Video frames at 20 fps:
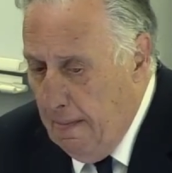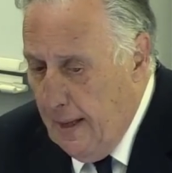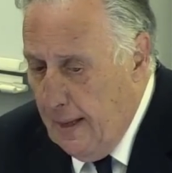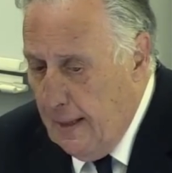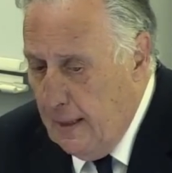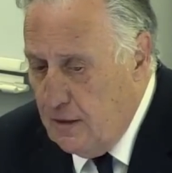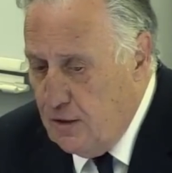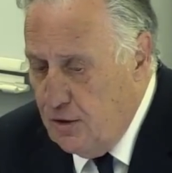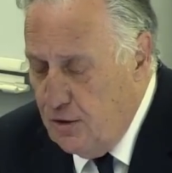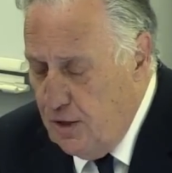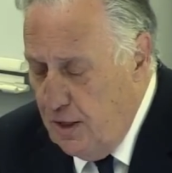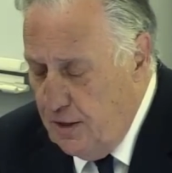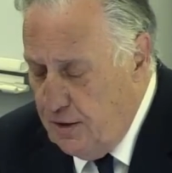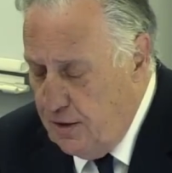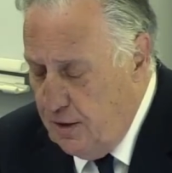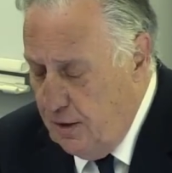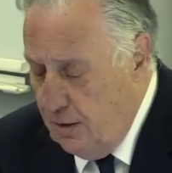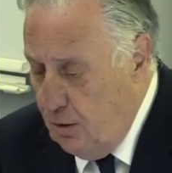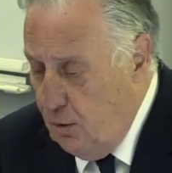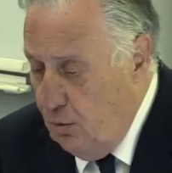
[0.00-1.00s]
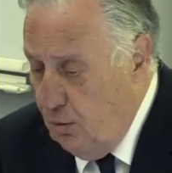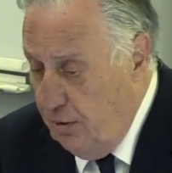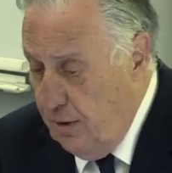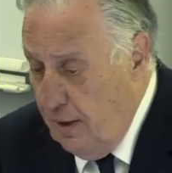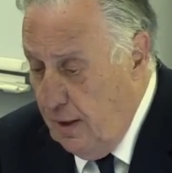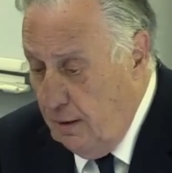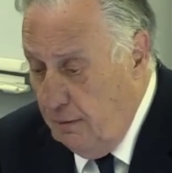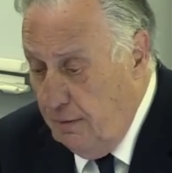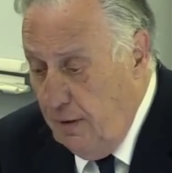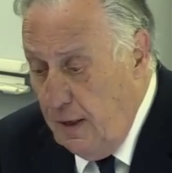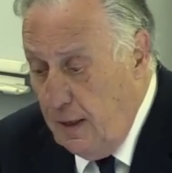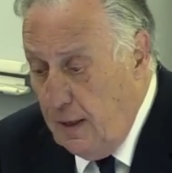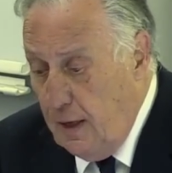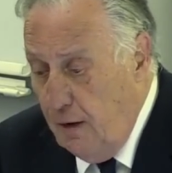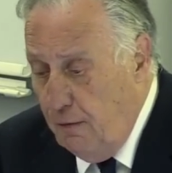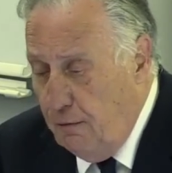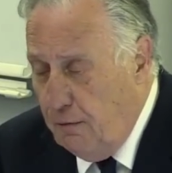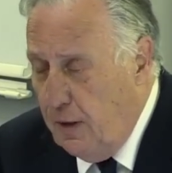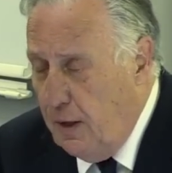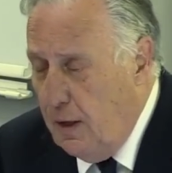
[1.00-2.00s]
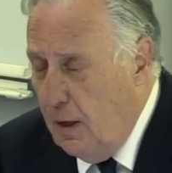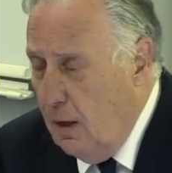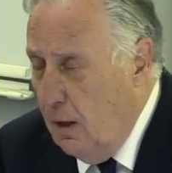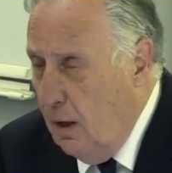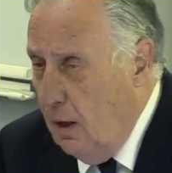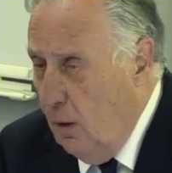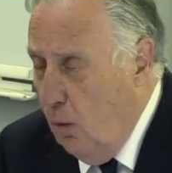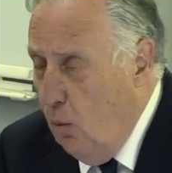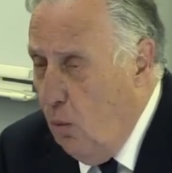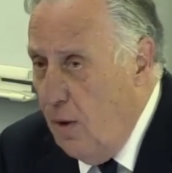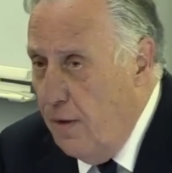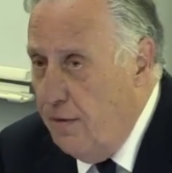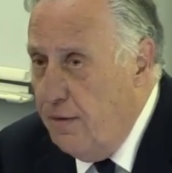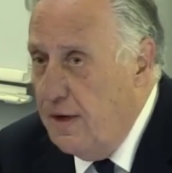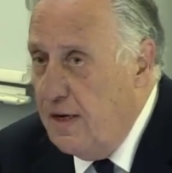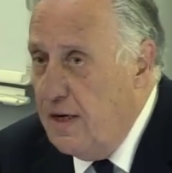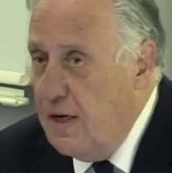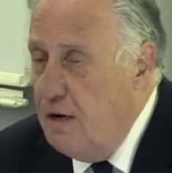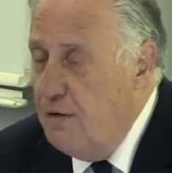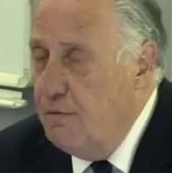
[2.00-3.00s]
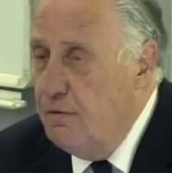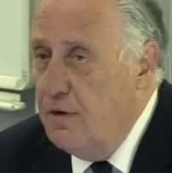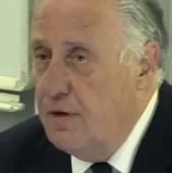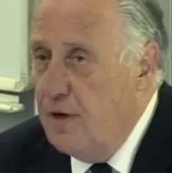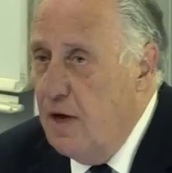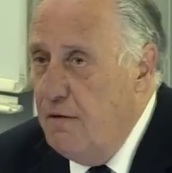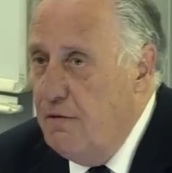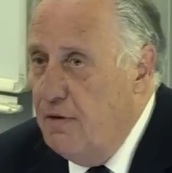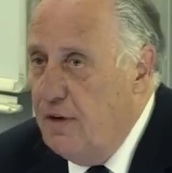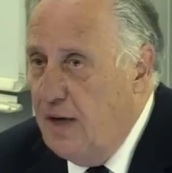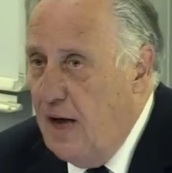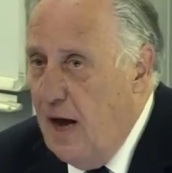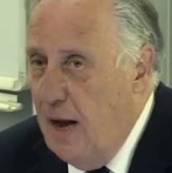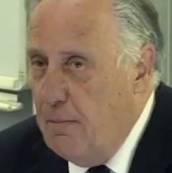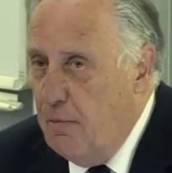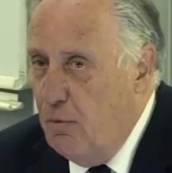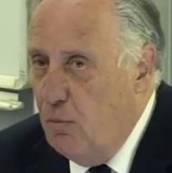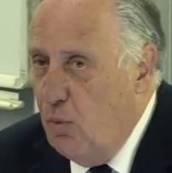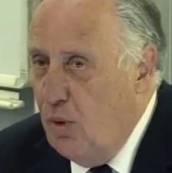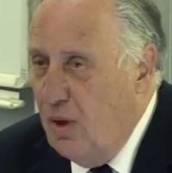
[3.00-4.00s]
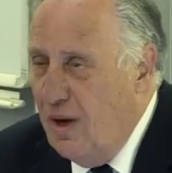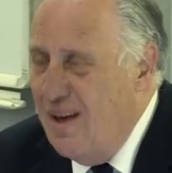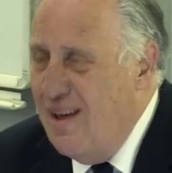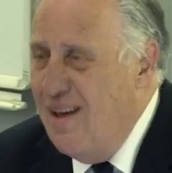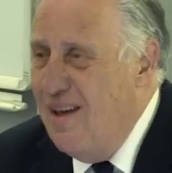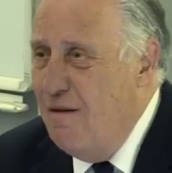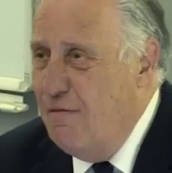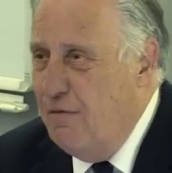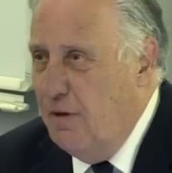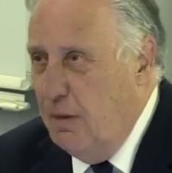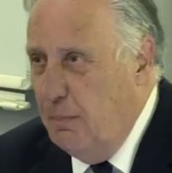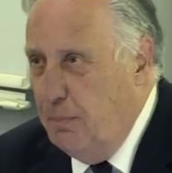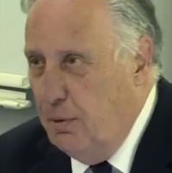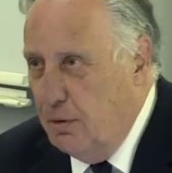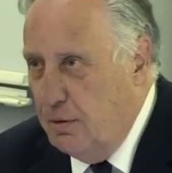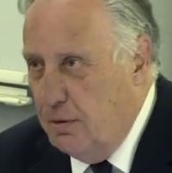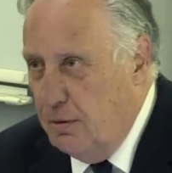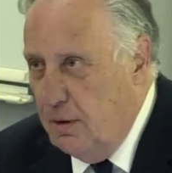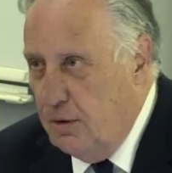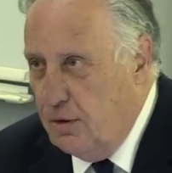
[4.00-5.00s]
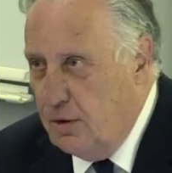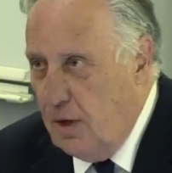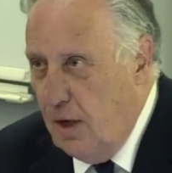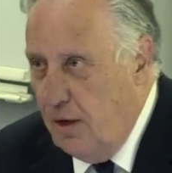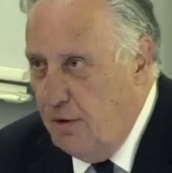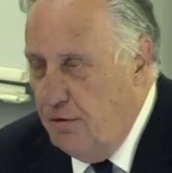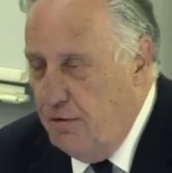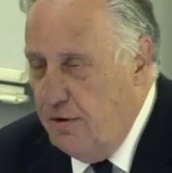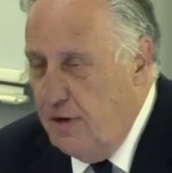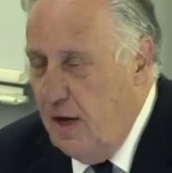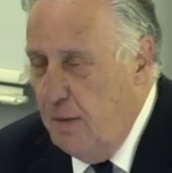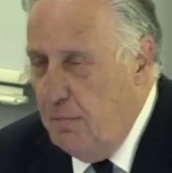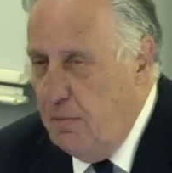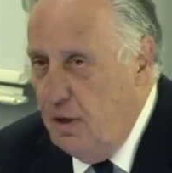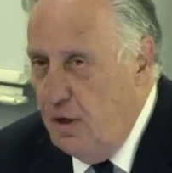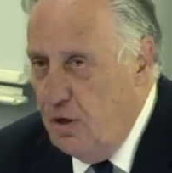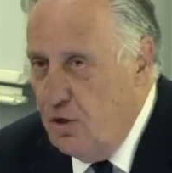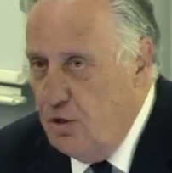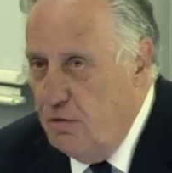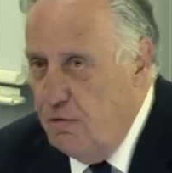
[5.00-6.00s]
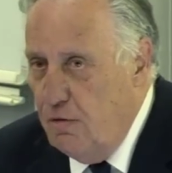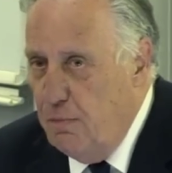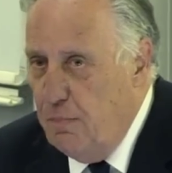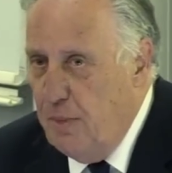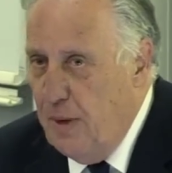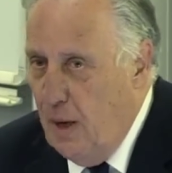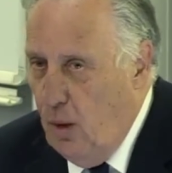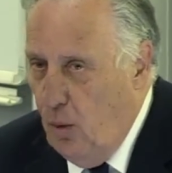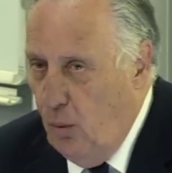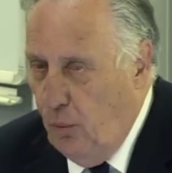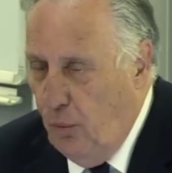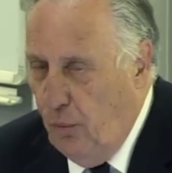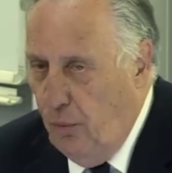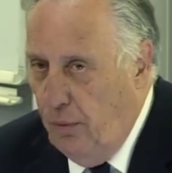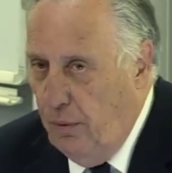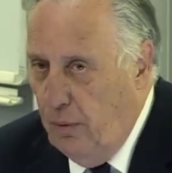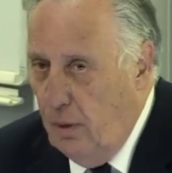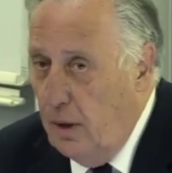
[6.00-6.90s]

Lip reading: And I suggest that you think very carefully whether even David Cameron will ever put to this country the abolition of the pound.